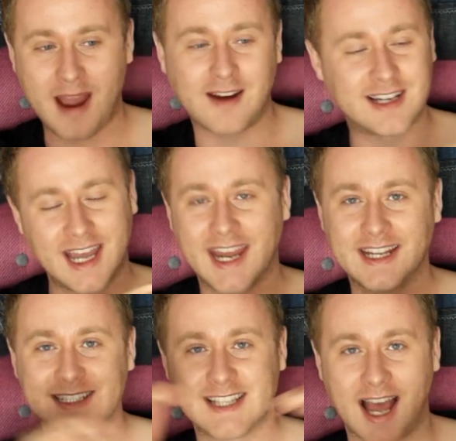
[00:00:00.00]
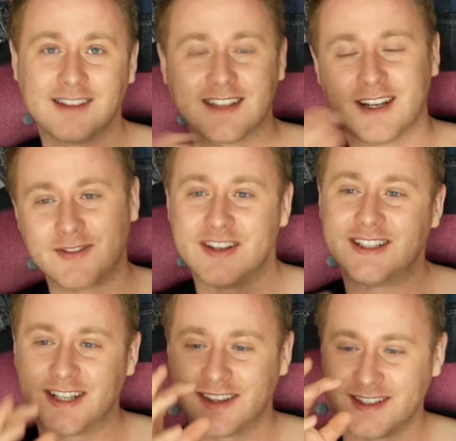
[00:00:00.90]
barricades outside of
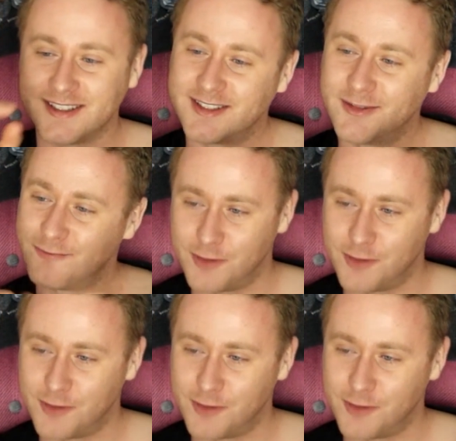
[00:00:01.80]
each other's